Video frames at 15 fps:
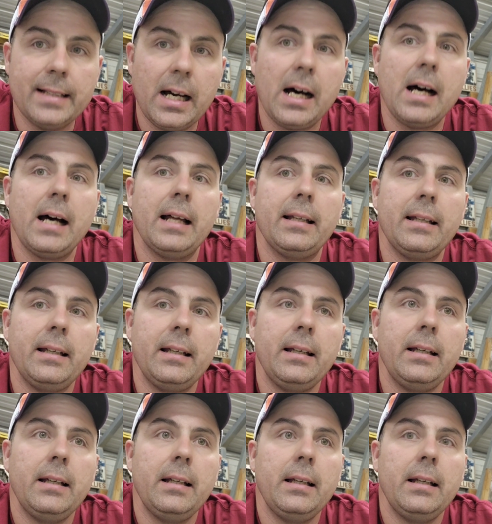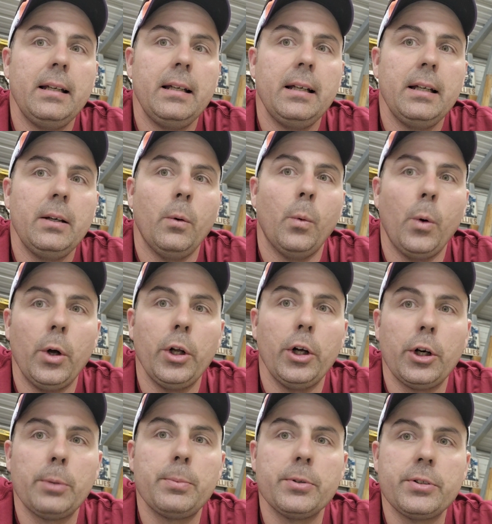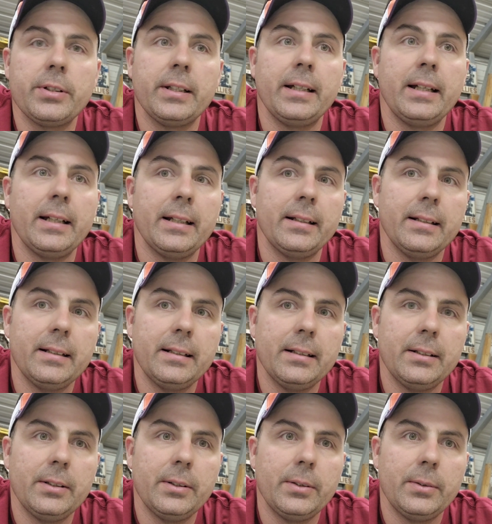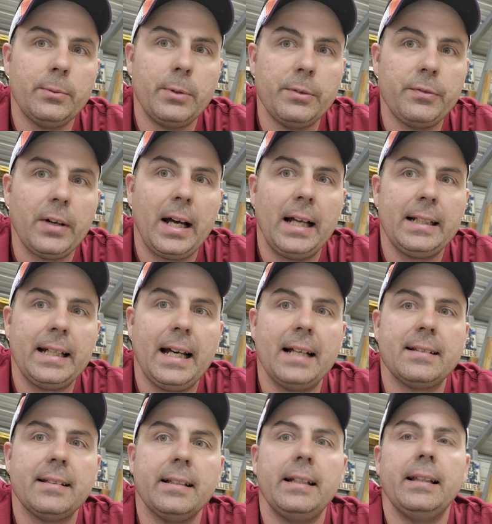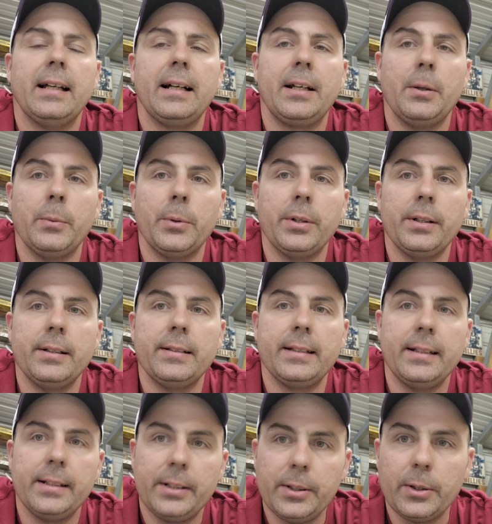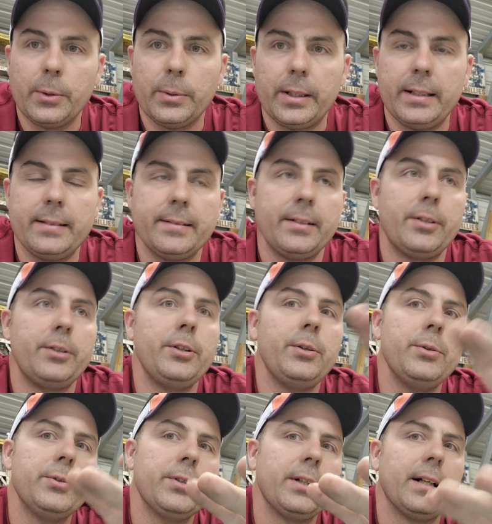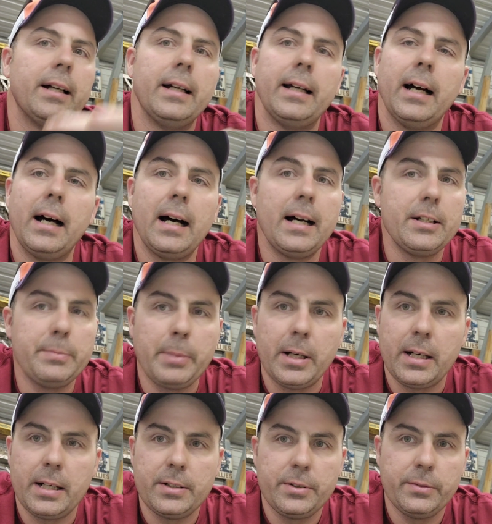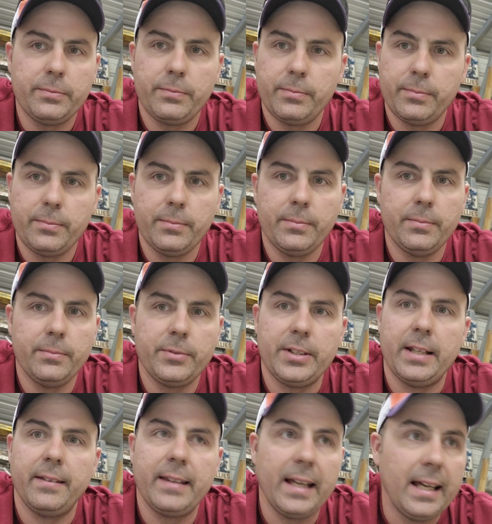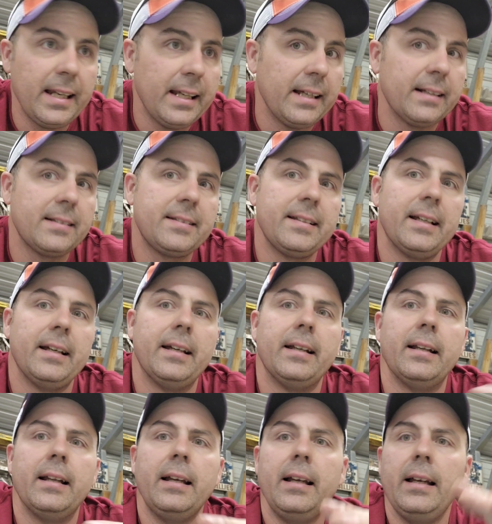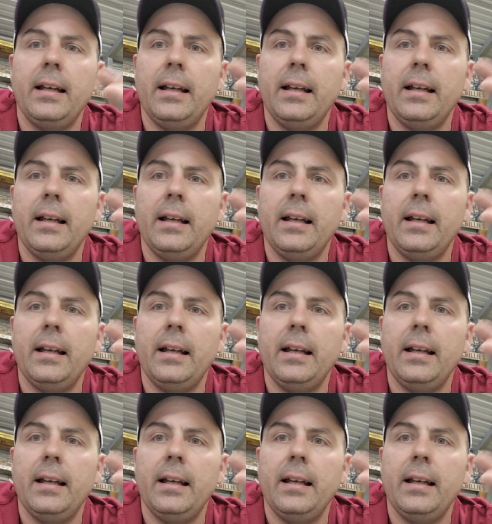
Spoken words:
not 100% refined gasoline like it was in the good old days. They're using a hodgepodge of synthetics and